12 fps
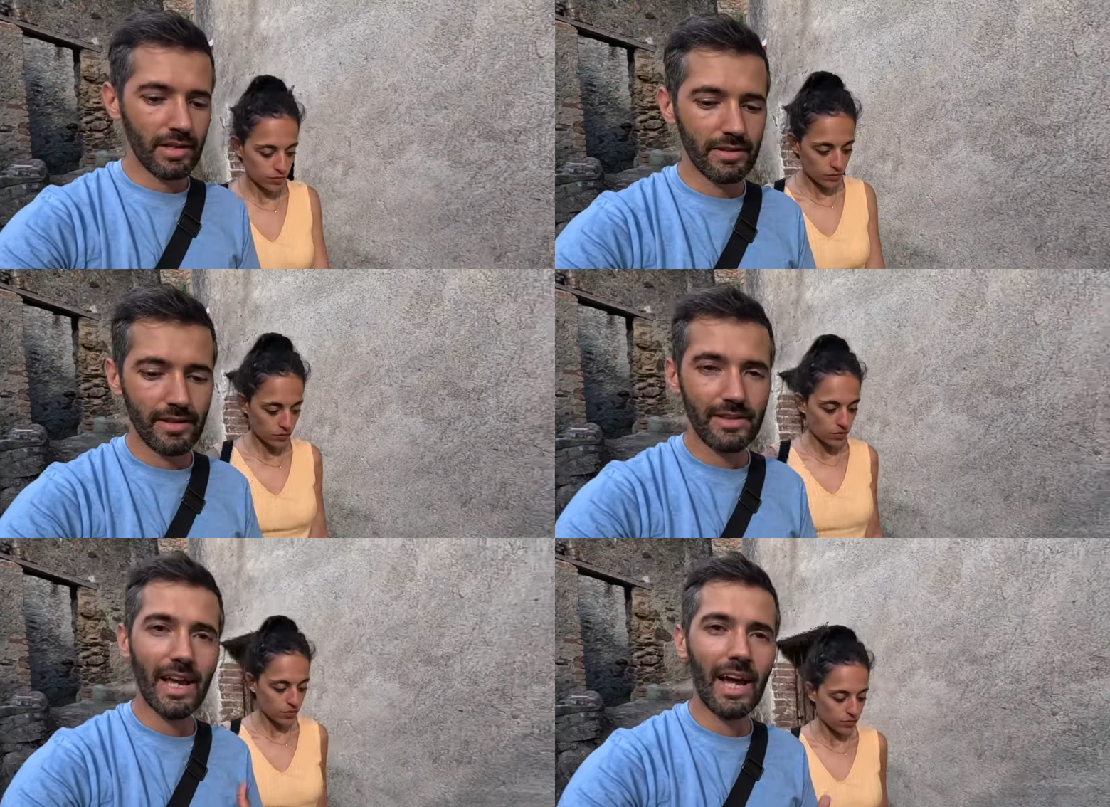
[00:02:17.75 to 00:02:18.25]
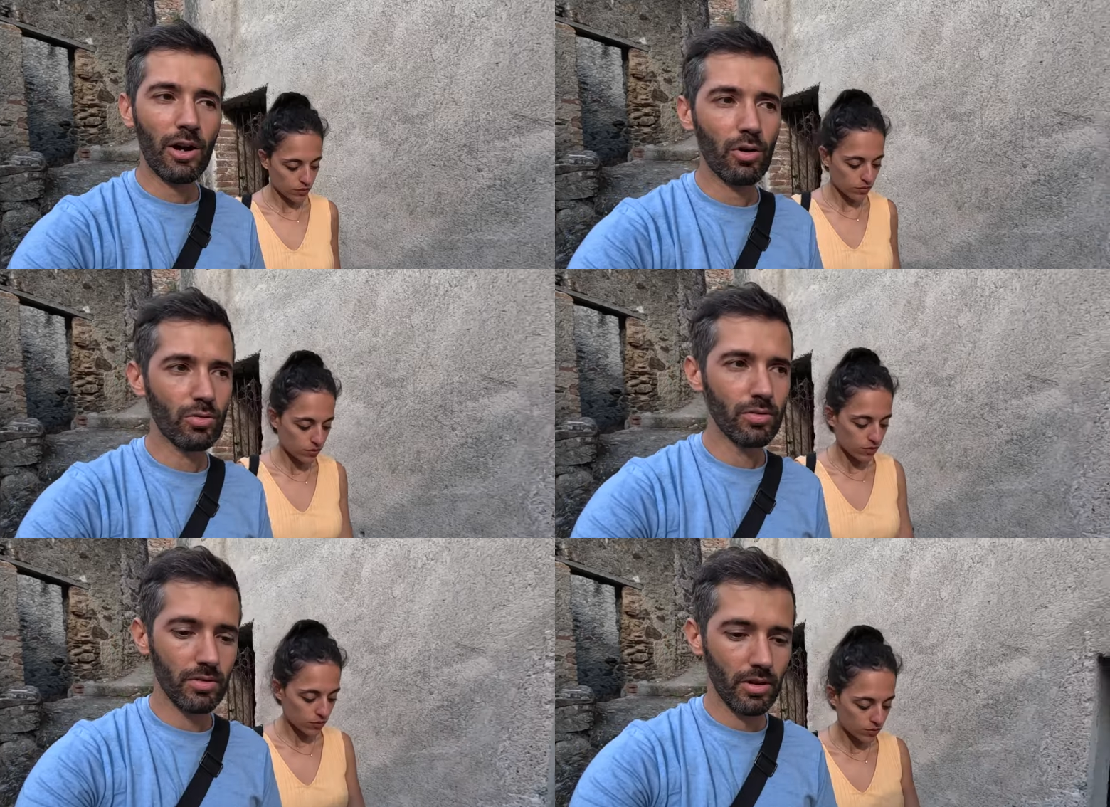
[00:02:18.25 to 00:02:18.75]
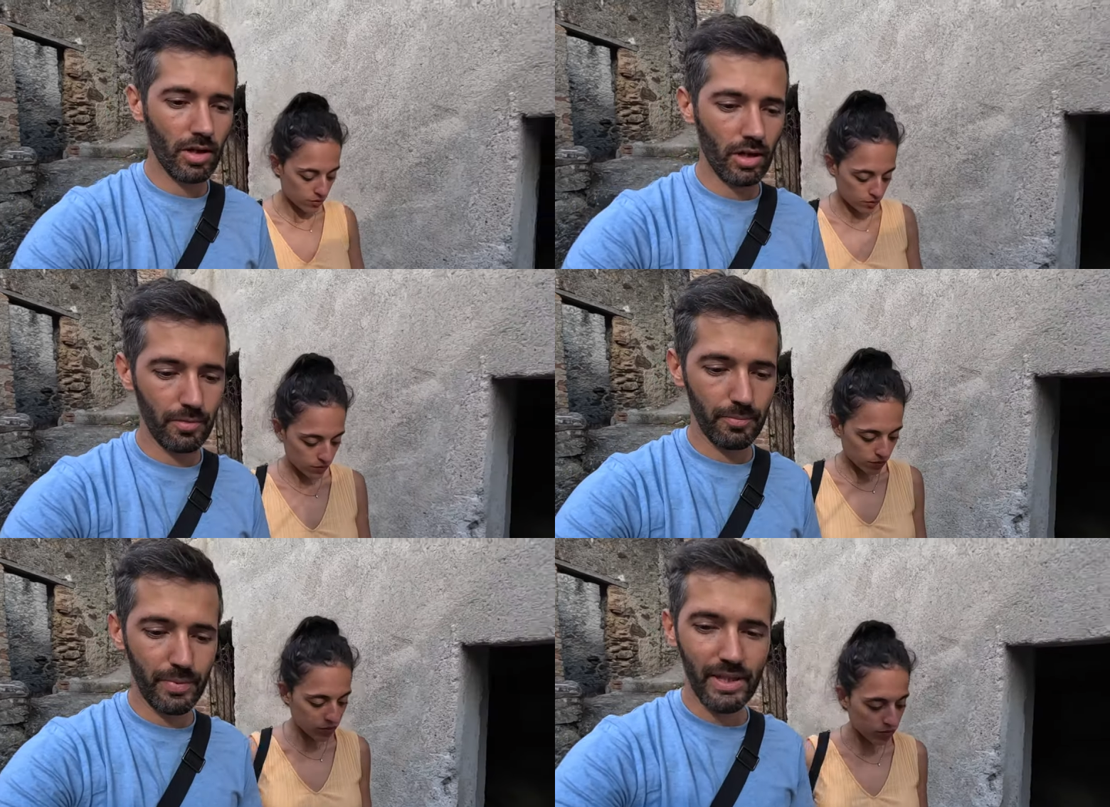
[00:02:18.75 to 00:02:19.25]
Speaker 1: the town
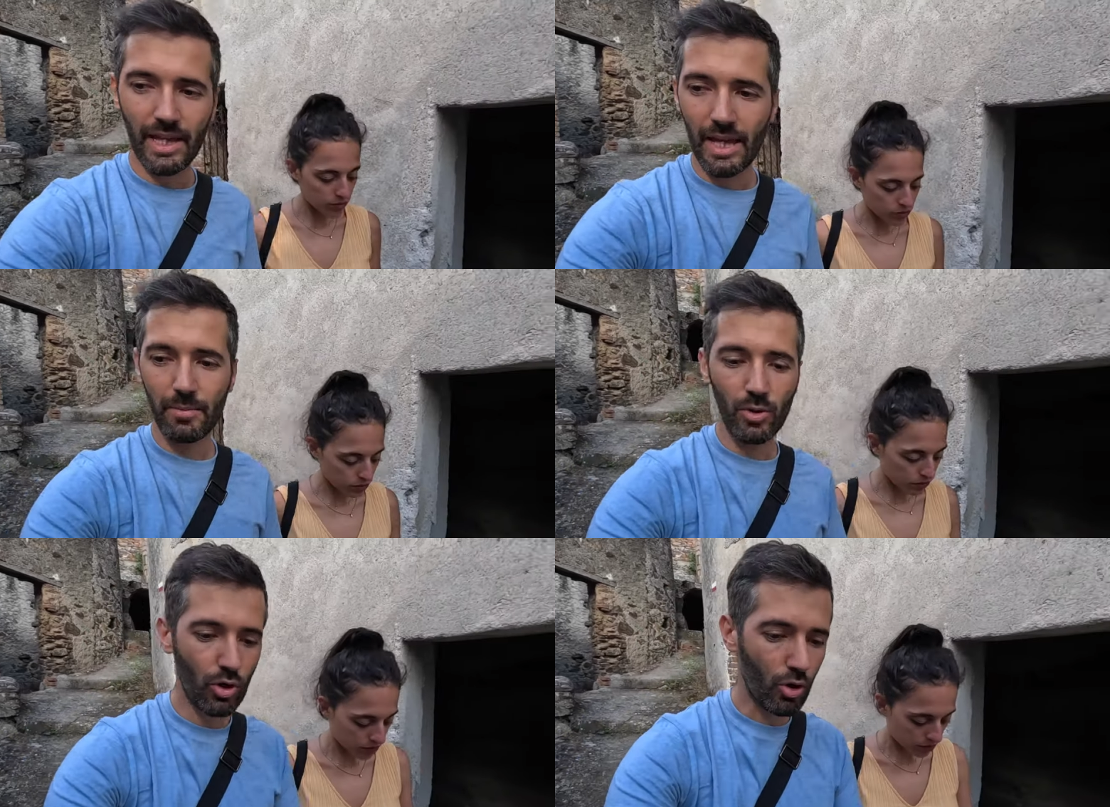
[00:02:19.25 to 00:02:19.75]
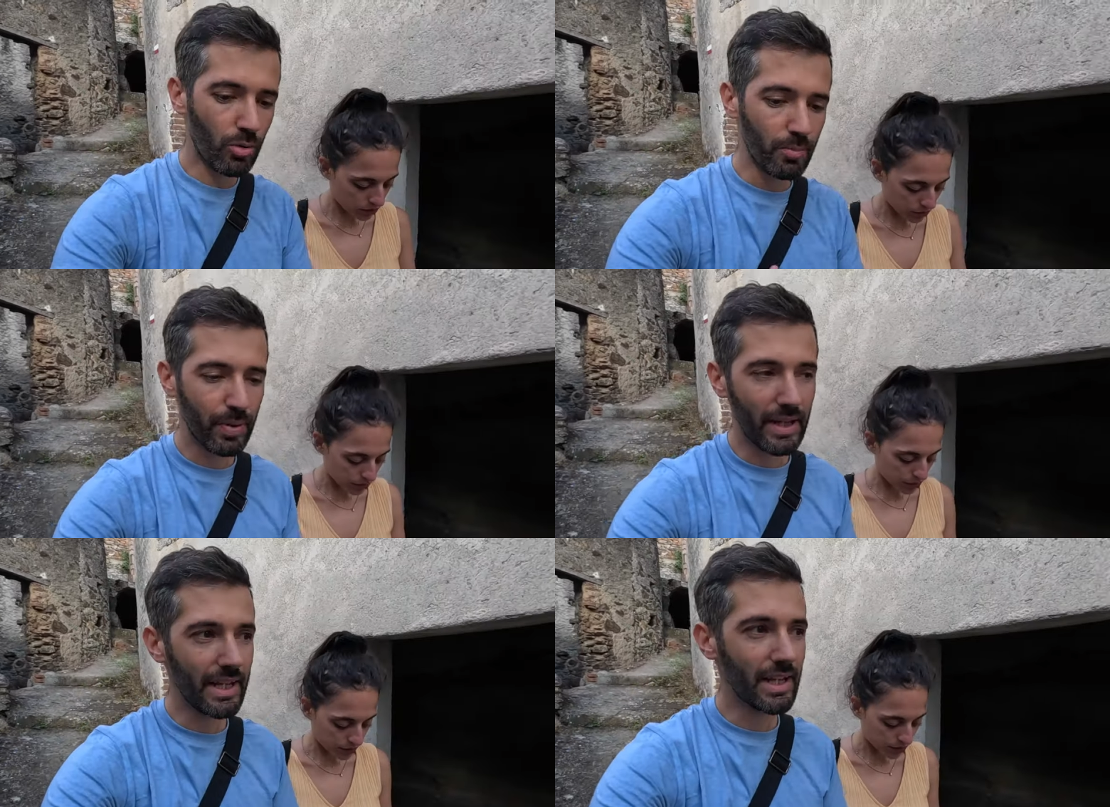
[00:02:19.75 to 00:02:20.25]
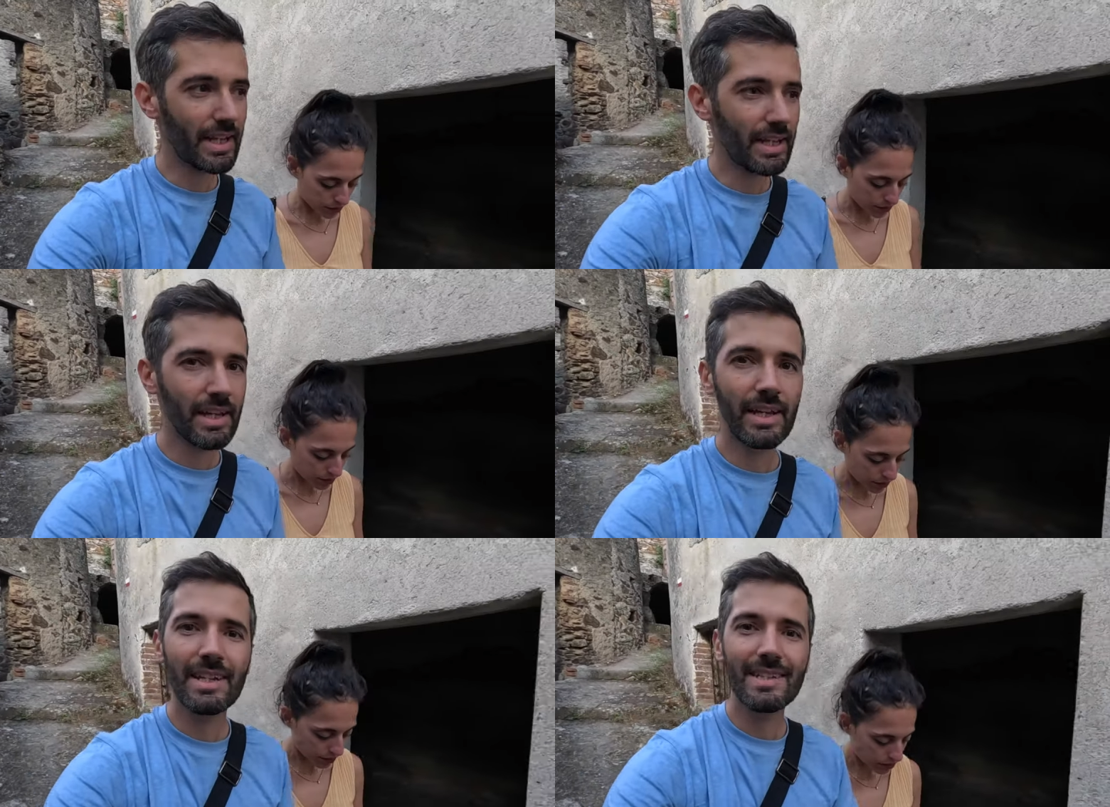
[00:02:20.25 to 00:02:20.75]
became
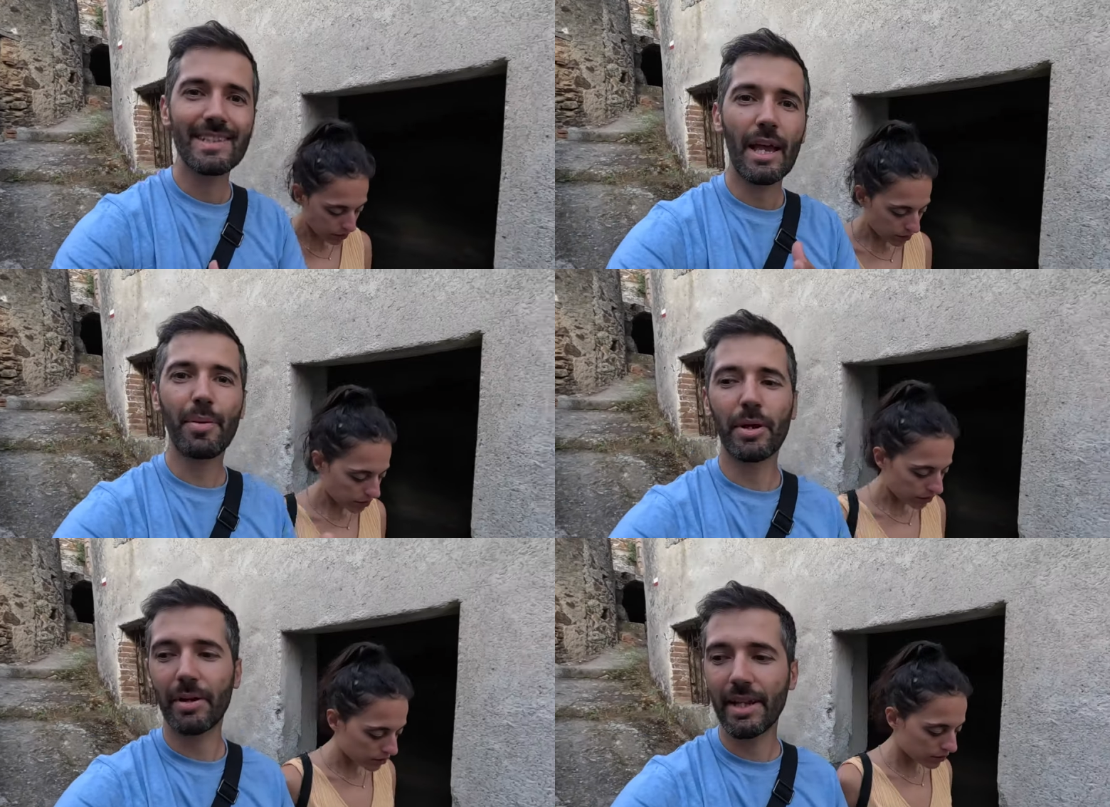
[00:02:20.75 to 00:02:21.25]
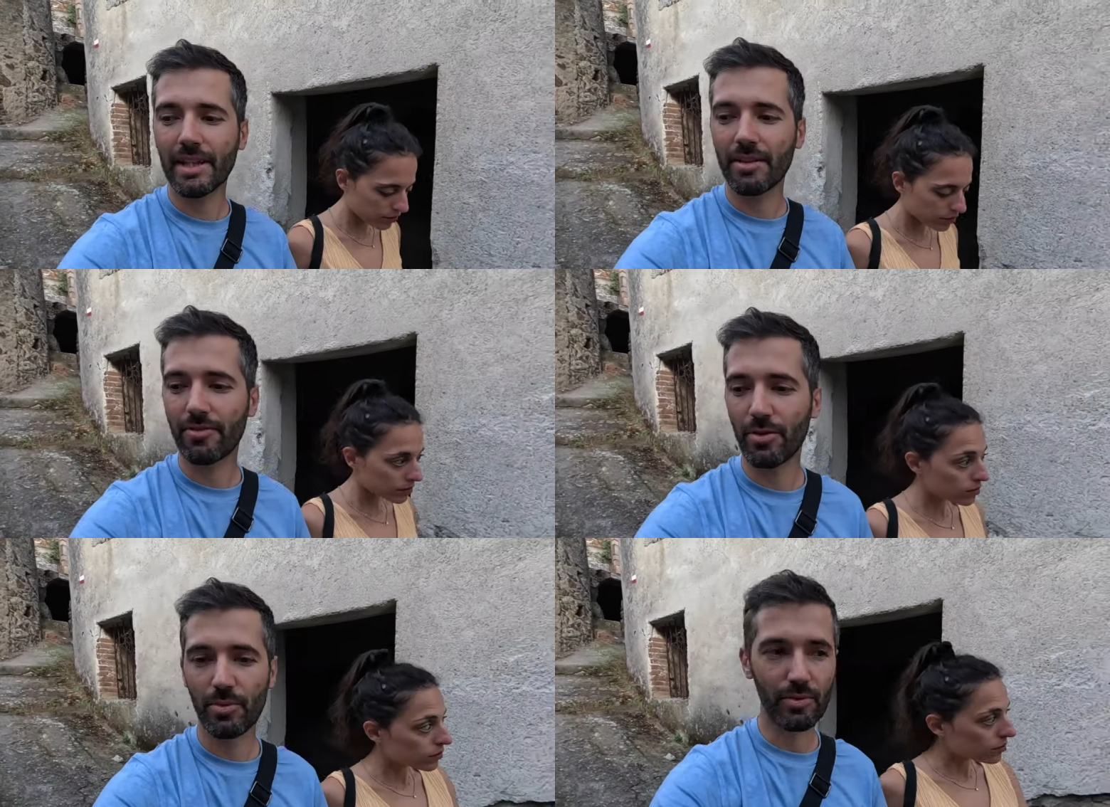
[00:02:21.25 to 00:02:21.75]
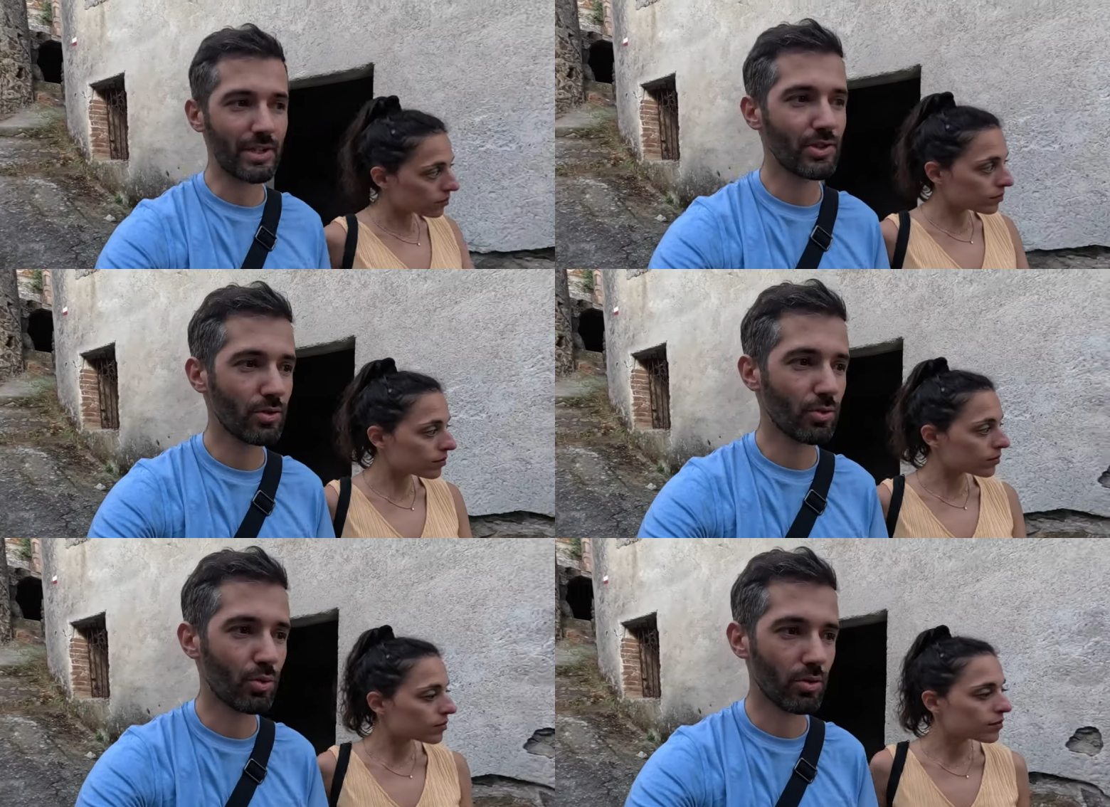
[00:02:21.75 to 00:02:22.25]
completely separated from the
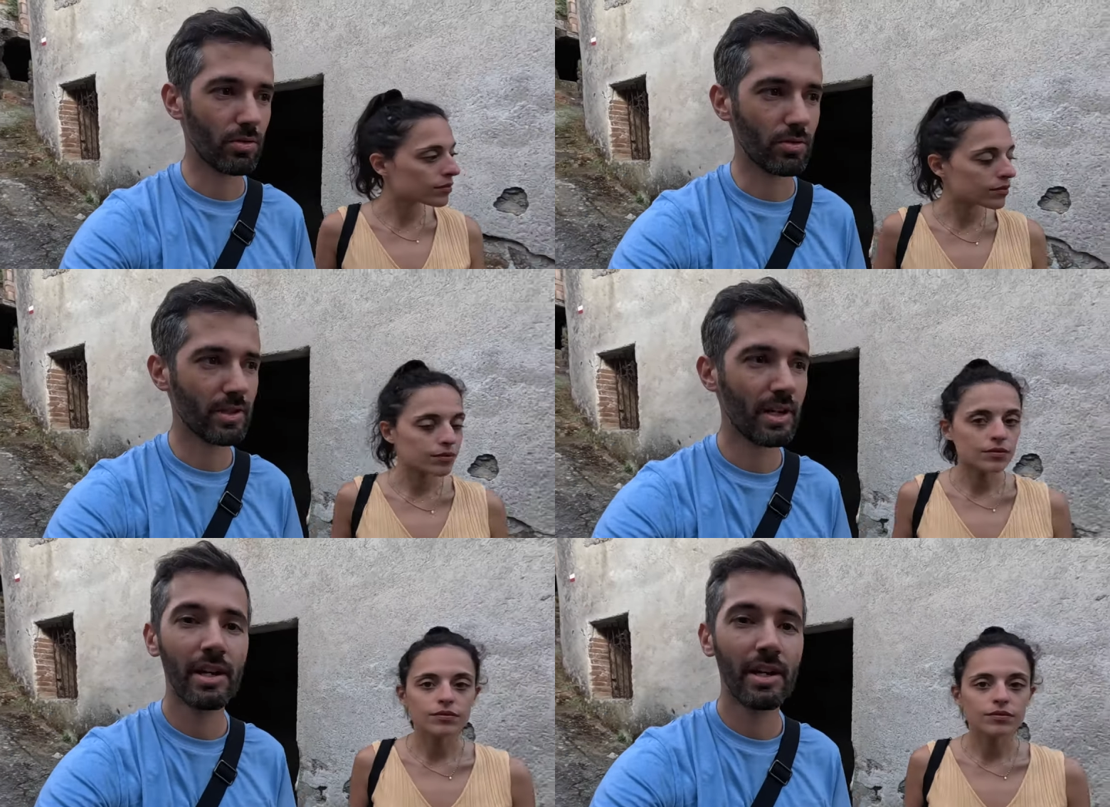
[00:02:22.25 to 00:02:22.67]
rest of the world,